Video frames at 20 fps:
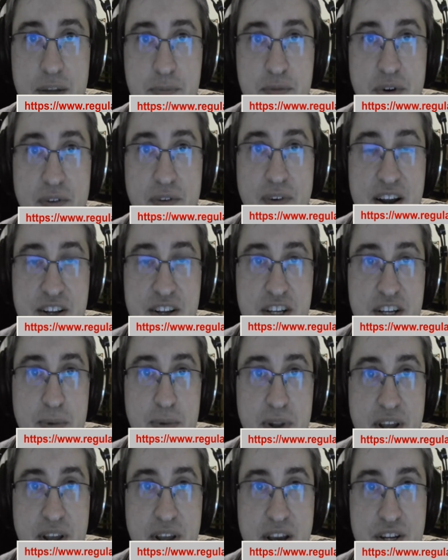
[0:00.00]
It provides
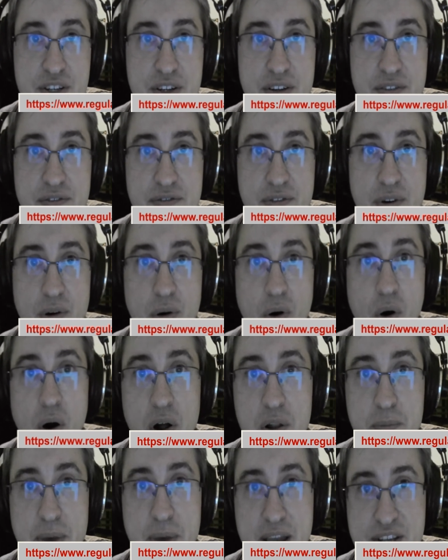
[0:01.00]
explanation for
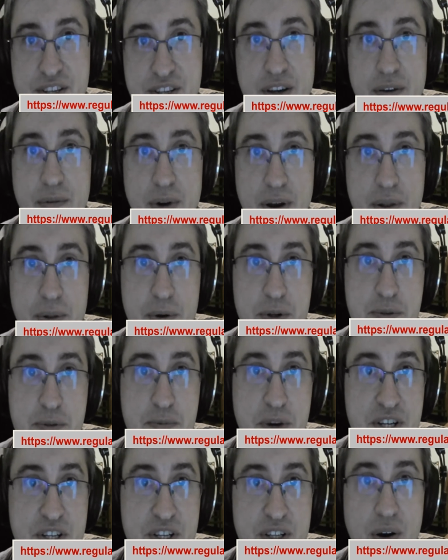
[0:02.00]
all basic regular
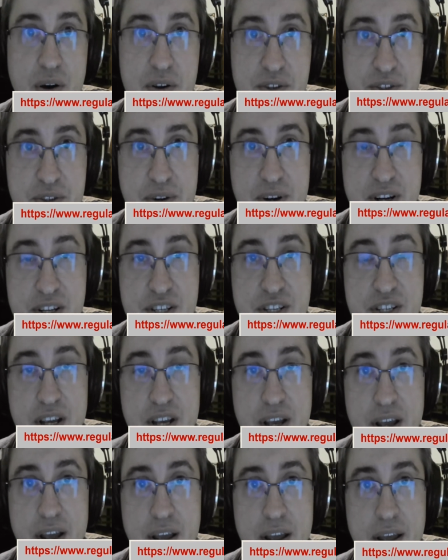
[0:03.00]
expression
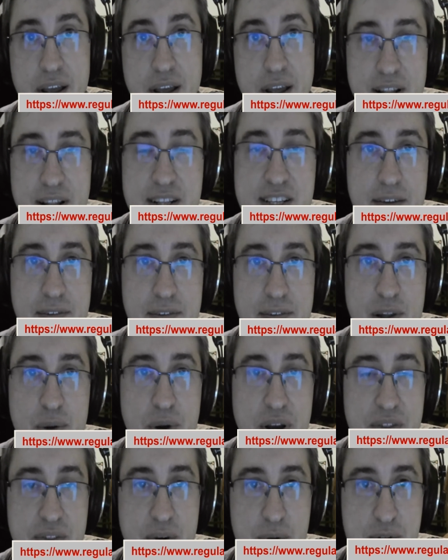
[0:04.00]
constructs. Let's have a
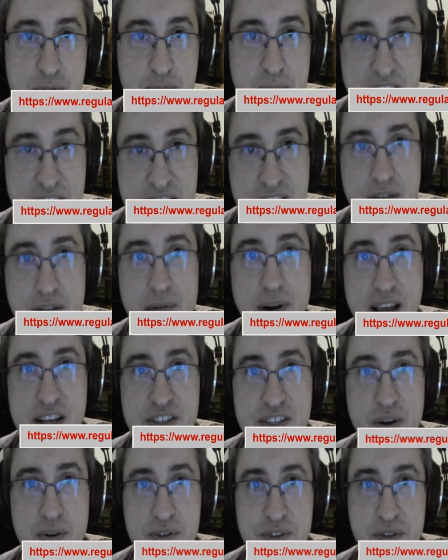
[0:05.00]
look at those basic
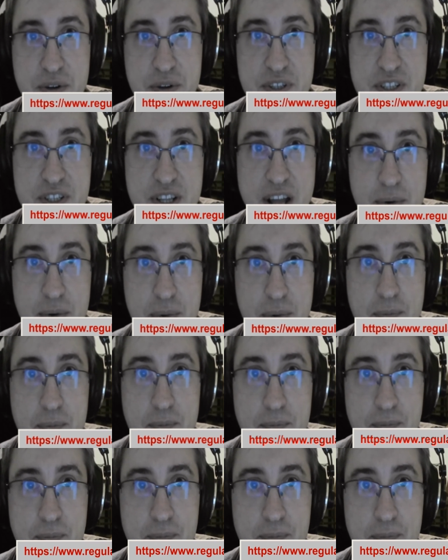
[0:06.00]
regex constructs now.